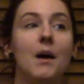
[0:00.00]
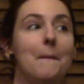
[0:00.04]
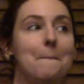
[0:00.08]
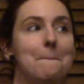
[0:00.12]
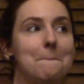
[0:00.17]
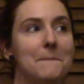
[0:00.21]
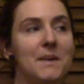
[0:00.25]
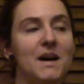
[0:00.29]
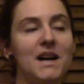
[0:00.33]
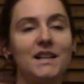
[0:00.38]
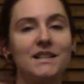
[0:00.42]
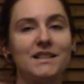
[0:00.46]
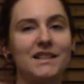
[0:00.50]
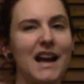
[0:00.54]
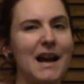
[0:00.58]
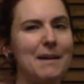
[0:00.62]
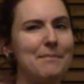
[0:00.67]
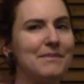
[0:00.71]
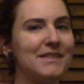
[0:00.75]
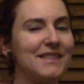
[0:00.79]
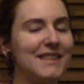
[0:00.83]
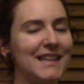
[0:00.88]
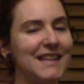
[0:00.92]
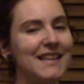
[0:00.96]
but
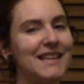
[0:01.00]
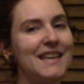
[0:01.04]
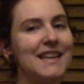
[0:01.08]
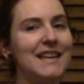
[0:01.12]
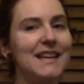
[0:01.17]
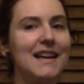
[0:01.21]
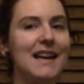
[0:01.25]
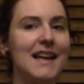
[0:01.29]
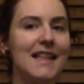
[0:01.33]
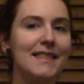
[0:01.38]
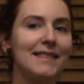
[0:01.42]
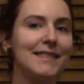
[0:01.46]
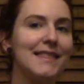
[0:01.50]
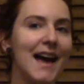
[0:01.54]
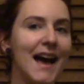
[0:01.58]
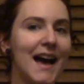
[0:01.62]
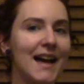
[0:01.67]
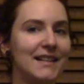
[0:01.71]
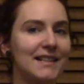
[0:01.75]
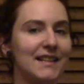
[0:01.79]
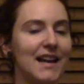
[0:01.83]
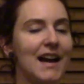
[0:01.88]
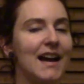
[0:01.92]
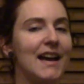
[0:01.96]
I'm thinking
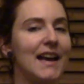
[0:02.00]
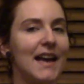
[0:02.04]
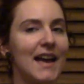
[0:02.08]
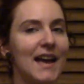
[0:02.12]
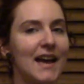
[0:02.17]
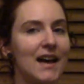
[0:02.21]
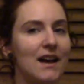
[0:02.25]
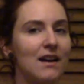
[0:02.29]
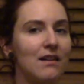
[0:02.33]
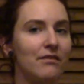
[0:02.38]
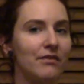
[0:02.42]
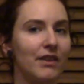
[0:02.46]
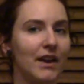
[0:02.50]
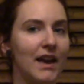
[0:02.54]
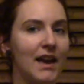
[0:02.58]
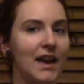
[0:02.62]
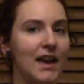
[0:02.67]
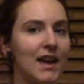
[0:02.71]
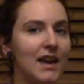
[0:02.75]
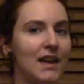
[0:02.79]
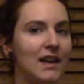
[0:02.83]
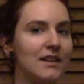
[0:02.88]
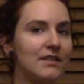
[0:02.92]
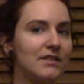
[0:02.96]
that I have
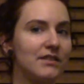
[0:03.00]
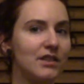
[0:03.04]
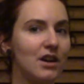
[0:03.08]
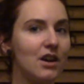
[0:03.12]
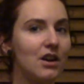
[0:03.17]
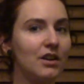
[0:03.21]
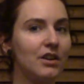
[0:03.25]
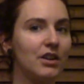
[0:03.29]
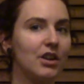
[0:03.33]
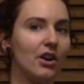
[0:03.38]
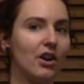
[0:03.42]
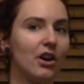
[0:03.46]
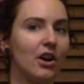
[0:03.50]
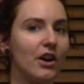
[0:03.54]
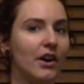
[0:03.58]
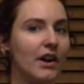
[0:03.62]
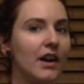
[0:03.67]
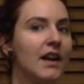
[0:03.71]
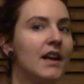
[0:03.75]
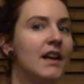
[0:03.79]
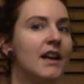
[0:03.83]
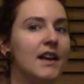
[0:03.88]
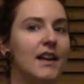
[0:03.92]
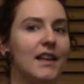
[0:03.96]
a sock yarn
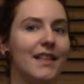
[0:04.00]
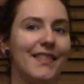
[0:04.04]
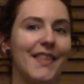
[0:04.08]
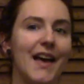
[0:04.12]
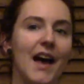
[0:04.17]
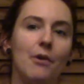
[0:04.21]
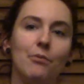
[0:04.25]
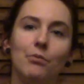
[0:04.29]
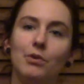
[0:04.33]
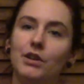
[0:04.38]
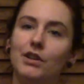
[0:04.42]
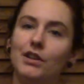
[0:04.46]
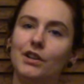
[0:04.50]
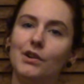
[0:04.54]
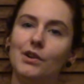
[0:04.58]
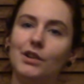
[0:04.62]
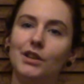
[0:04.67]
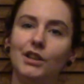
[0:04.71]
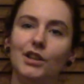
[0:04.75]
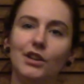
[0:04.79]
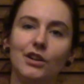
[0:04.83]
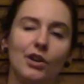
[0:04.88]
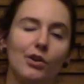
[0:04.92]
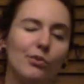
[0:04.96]
that would
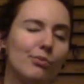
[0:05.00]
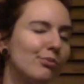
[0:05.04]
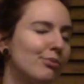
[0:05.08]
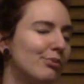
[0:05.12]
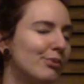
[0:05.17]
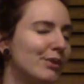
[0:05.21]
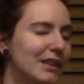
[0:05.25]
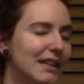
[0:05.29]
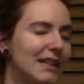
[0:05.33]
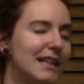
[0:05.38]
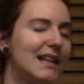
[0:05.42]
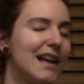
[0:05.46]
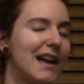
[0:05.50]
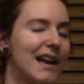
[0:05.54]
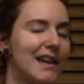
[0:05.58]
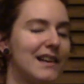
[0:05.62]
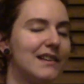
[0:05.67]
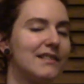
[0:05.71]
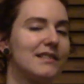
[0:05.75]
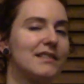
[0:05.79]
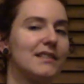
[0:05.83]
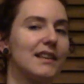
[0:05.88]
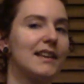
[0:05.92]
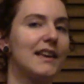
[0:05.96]
look really
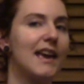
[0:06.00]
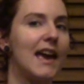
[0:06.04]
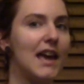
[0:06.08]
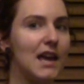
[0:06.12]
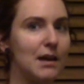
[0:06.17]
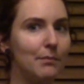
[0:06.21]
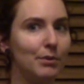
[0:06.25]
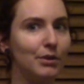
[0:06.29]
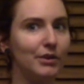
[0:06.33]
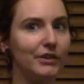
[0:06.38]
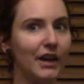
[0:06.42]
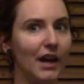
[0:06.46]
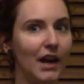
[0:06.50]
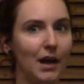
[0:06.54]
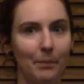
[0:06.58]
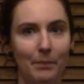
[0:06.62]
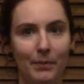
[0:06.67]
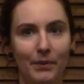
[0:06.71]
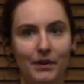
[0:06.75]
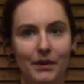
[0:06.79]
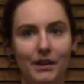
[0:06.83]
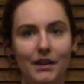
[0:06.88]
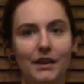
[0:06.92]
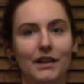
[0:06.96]
nice cabled
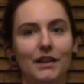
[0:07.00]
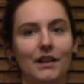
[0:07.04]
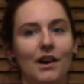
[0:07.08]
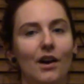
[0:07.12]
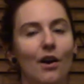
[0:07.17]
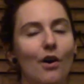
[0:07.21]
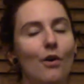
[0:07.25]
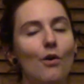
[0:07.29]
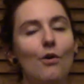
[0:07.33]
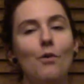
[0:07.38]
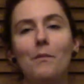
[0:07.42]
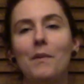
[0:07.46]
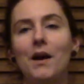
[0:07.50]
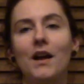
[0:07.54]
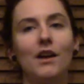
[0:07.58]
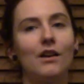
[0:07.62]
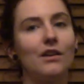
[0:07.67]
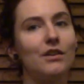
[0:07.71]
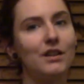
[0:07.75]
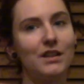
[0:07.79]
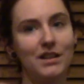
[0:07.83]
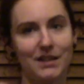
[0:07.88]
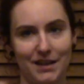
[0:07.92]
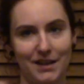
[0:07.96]
up. Oh my
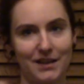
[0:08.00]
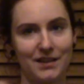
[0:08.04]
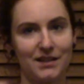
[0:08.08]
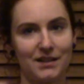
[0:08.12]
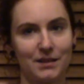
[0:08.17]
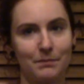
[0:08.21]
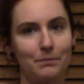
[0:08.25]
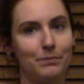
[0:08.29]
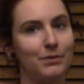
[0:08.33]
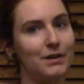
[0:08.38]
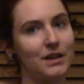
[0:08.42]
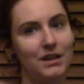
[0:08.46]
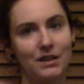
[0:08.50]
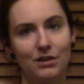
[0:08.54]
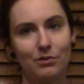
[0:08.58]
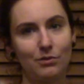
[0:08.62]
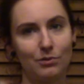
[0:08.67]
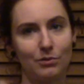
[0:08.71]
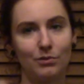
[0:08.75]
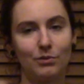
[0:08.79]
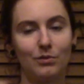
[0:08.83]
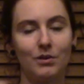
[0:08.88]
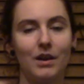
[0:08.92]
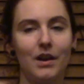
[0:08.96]
goodness, Panu.